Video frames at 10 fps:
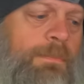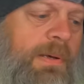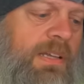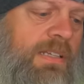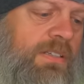
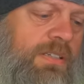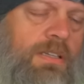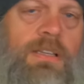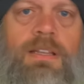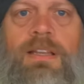But,
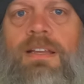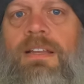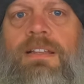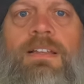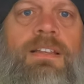
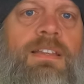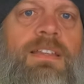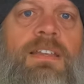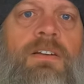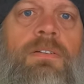
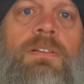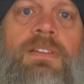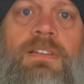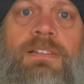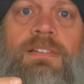you know,
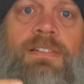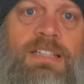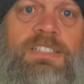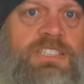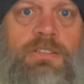
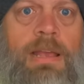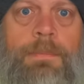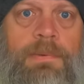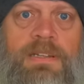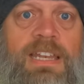they just so
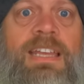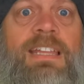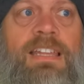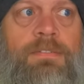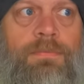happen to dig
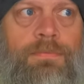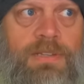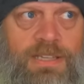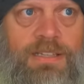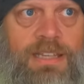in the
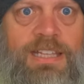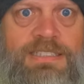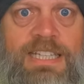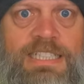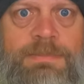
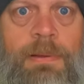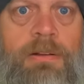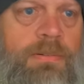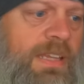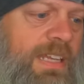exact
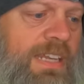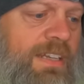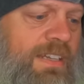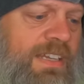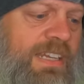spot where they
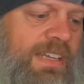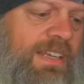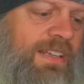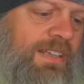needed to dig.